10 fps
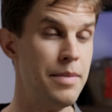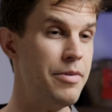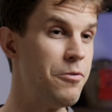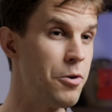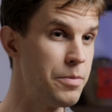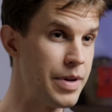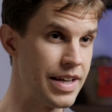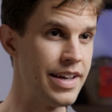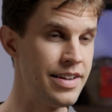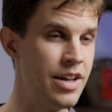Before you
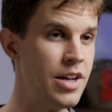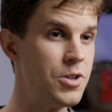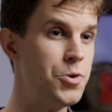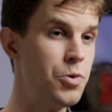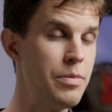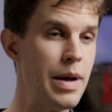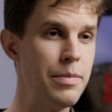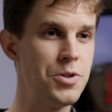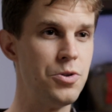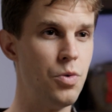begin, do
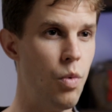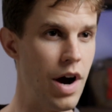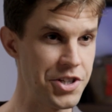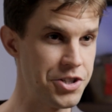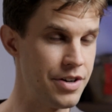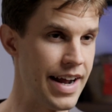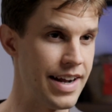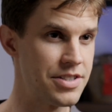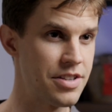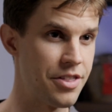remember to wash your
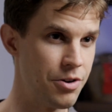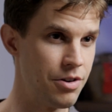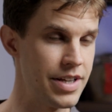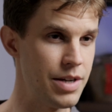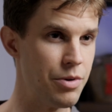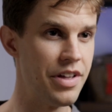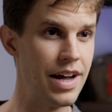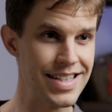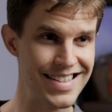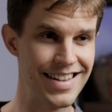hands thoroughly with
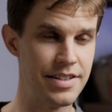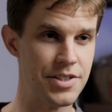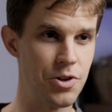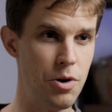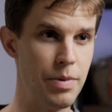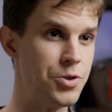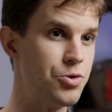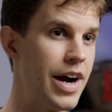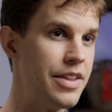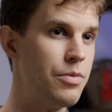unscented soap and
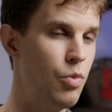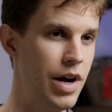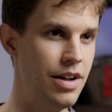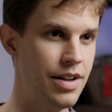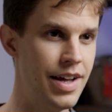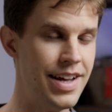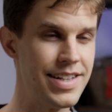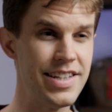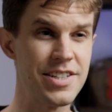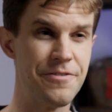dry them well.
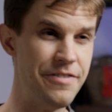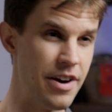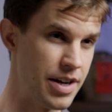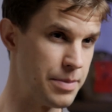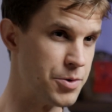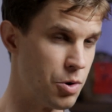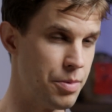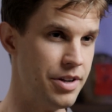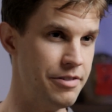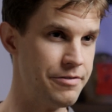Tea is very
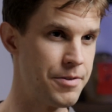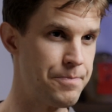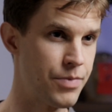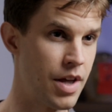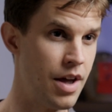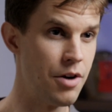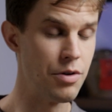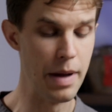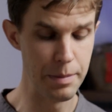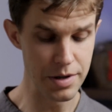absorbative.
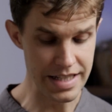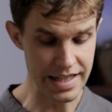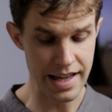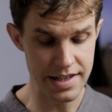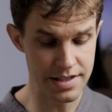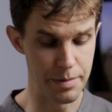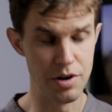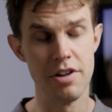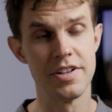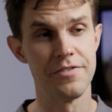Remember, tea cakes come in
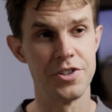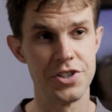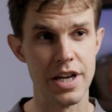all different